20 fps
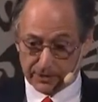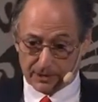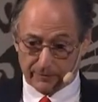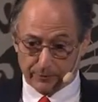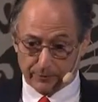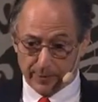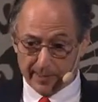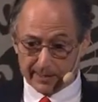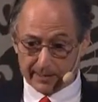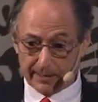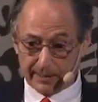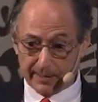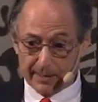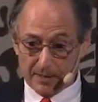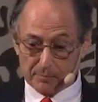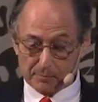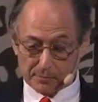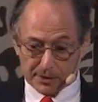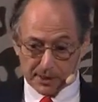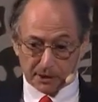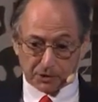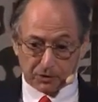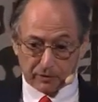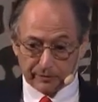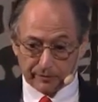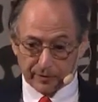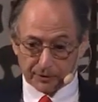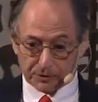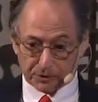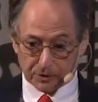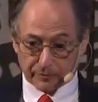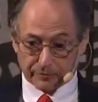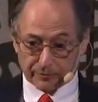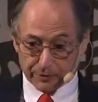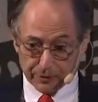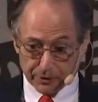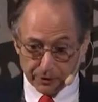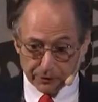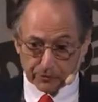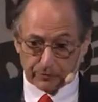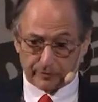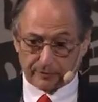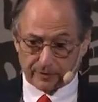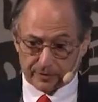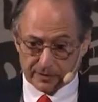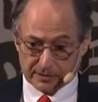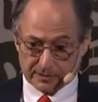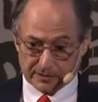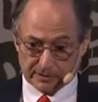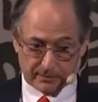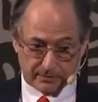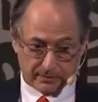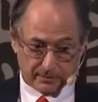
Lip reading: So if you had a potential function for the universe,